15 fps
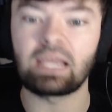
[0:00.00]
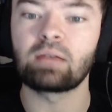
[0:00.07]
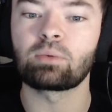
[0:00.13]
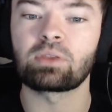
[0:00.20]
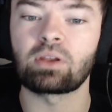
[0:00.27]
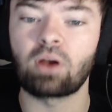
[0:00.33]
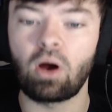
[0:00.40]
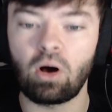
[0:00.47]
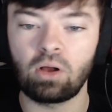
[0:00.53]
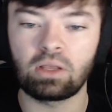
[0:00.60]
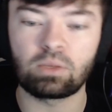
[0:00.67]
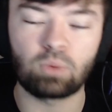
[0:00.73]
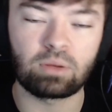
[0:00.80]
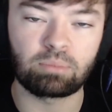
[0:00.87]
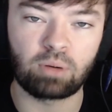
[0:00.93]
with an
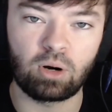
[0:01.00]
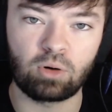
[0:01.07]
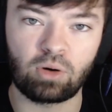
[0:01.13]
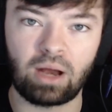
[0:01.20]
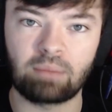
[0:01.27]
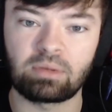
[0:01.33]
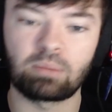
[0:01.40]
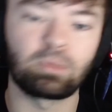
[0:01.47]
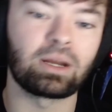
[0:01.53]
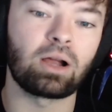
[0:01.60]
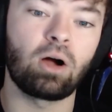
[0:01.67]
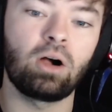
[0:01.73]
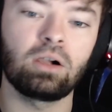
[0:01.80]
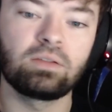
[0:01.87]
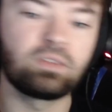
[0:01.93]
all-in-one program to bring
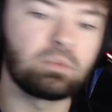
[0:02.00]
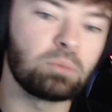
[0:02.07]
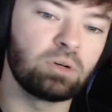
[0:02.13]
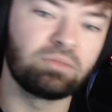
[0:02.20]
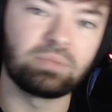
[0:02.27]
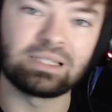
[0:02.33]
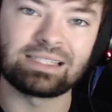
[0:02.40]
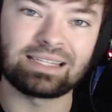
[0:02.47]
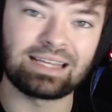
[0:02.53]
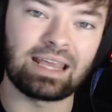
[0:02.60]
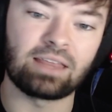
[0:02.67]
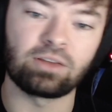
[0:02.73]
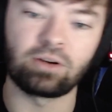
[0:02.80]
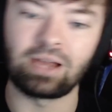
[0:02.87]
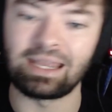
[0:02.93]
all of the movements
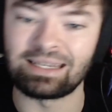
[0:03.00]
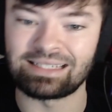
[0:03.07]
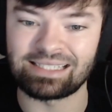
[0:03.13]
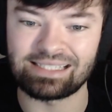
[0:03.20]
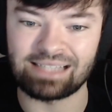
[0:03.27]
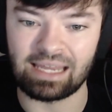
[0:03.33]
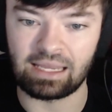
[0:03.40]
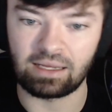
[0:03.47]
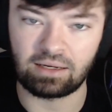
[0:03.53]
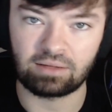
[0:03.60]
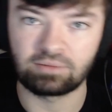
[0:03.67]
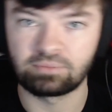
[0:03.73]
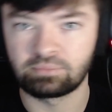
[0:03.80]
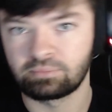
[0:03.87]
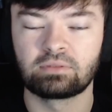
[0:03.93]
together in sync.
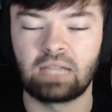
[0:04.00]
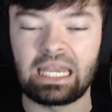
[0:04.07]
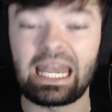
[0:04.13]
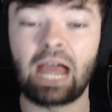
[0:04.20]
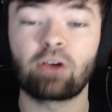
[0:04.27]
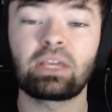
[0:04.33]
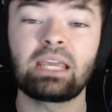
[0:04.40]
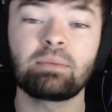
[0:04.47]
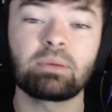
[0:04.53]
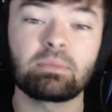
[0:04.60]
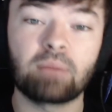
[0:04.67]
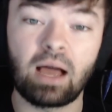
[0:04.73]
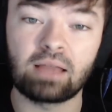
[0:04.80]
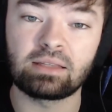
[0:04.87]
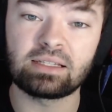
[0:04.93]
Now keep in
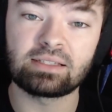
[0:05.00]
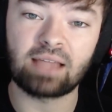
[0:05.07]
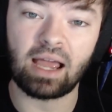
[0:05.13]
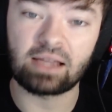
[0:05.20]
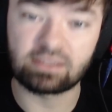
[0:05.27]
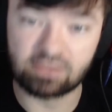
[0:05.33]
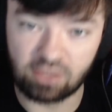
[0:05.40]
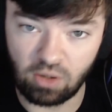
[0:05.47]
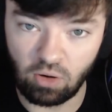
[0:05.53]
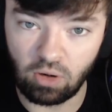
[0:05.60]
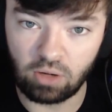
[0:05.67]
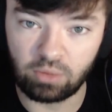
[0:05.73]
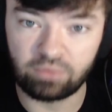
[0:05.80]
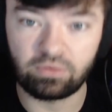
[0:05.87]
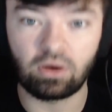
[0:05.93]
mind, these tasks are
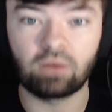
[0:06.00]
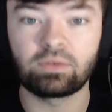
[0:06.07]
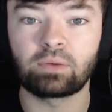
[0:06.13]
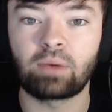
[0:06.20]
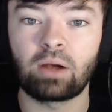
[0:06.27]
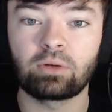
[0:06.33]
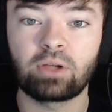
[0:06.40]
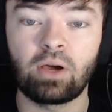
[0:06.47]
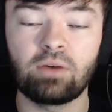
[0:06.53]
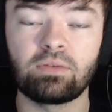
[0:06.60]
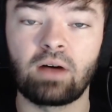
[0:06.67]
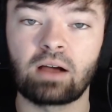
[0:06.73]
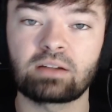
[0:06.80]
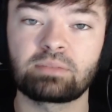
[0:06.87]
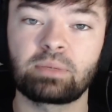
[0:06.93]
revolved around
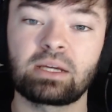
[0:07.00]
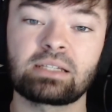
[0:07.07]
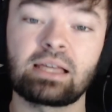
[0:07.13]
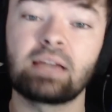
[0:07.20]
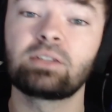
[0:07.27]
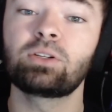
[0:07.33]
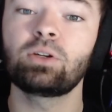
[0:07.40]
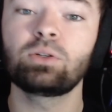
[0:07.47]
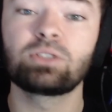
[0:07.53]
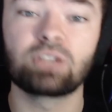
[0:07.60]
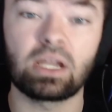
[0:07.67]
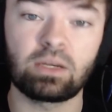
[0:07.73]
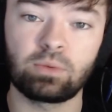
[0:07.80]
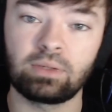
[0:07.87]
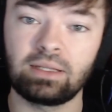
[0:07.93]
Kovaak's because I do
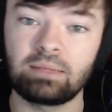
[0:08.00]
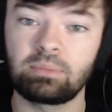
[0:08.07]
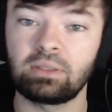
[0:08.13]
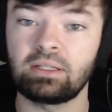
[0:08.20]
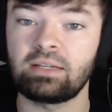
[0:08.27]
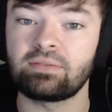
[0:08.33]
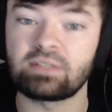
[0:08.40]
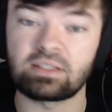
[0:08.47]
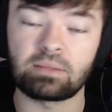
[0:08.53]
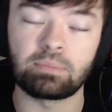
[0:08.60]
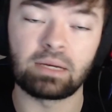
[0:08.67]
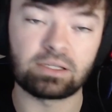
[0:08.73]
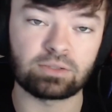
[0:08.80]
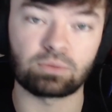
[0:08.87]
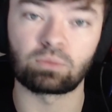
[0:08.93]
genuinely believe it's the
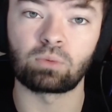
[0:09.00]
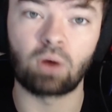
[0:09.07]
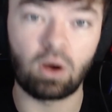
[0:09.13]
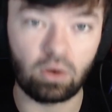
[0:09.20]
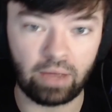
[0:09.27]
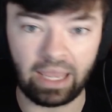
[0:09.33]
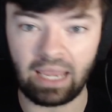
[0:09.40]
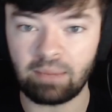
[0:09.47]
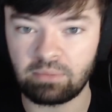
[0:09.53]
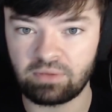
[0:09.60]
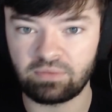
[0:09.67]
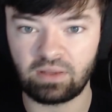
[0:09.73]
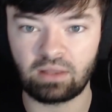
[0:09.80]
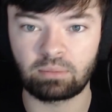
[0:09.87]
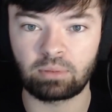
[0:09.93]
best raw aim
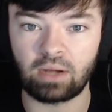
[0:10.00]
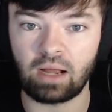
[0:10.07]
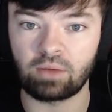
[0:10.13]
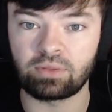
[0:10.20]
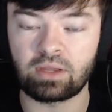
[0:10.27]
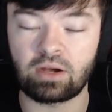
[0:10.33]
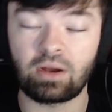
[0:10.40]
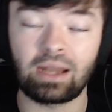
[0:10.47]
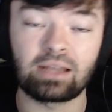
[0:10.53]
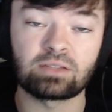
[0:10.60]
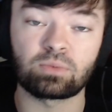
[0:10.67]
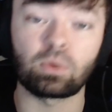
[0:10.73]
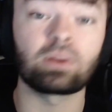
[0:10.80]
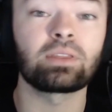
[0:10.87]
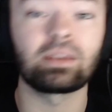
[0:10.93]
developer out there, and it's
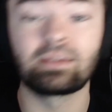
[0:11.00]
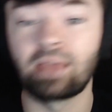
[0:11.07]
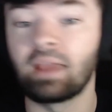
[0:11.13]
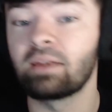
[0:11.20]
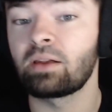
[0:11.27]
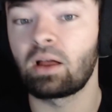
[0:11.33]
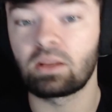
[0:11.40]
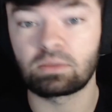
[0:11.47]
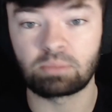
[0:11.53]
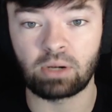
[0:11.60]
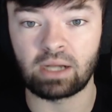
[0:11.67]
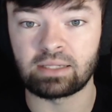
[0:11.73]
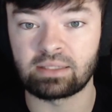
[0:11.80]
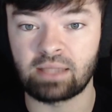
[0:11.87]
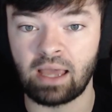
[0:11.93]
worth the $10
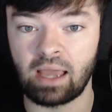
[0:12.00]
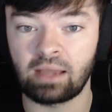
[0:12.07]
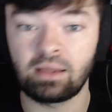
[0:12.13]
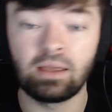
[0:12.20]
price tag.